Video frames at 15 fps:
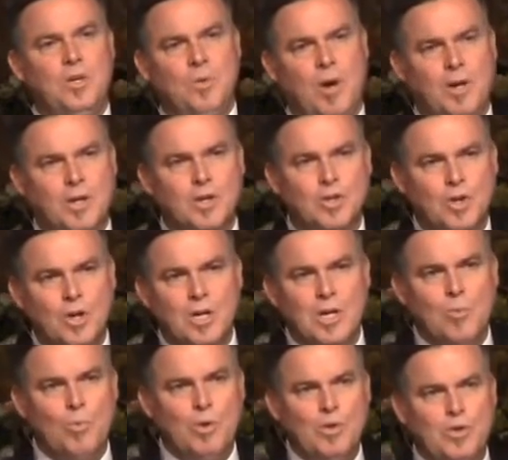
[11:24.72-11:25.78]
you on a
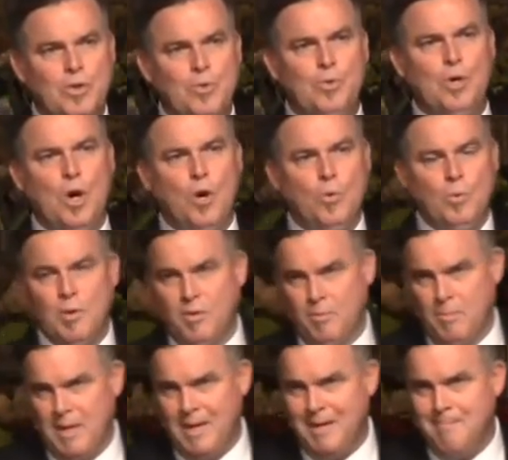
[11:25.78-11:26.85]
journey. Will you go with
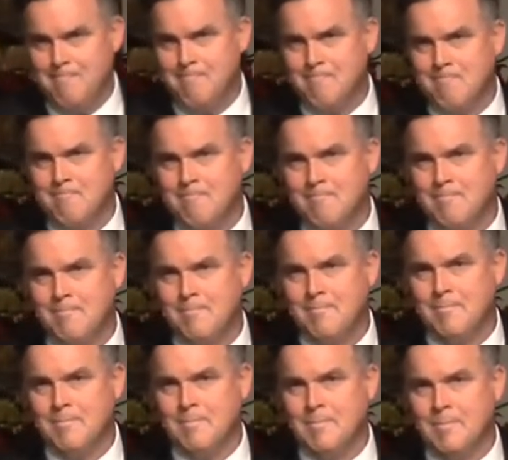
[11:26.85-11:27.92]
me?
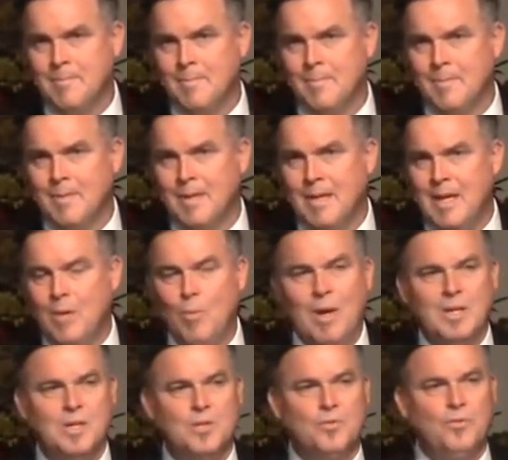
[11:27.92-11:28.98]
He
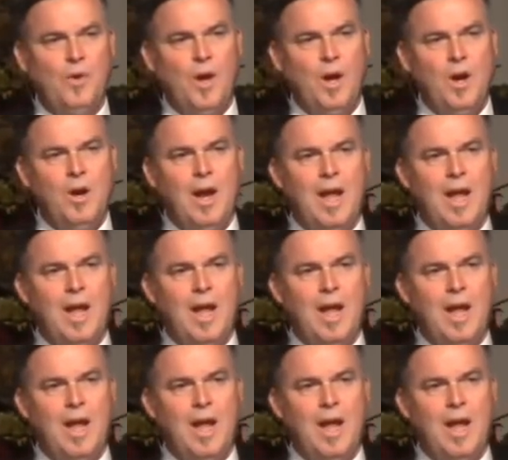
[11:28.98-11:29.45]
went as far